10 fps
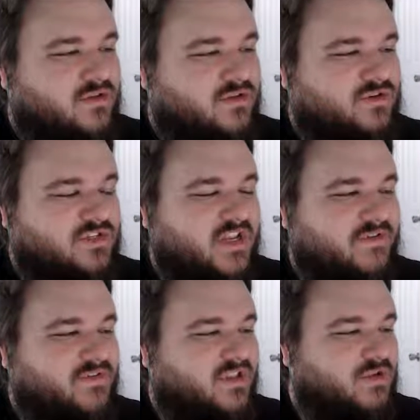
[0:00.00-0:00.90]
you should
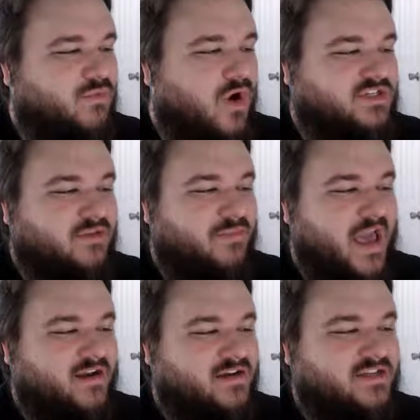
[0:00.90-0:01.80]
definitely watch the
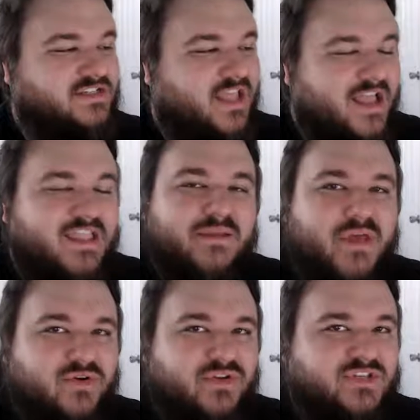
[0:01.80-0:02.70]
pattern. It's a lot like
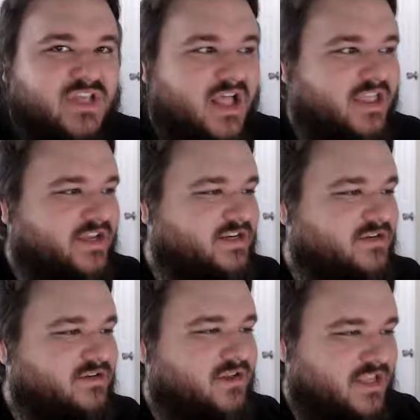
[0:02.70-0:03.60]
Metal Gear Solid
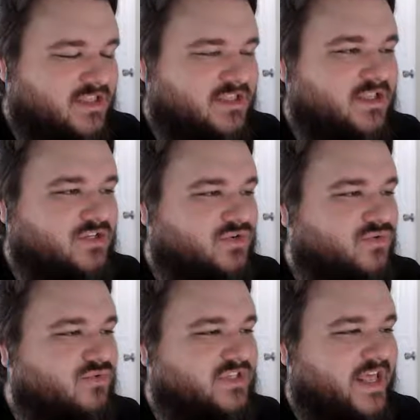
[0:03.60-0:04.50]
in a
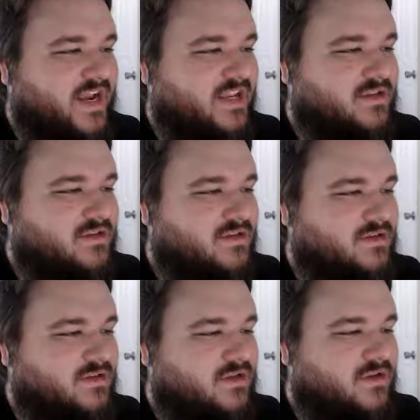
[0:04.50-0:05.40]
school setting.
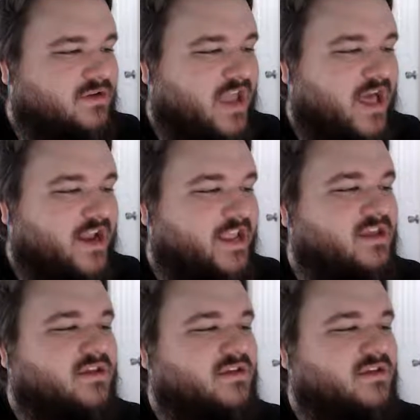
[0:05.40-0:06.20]
Got it.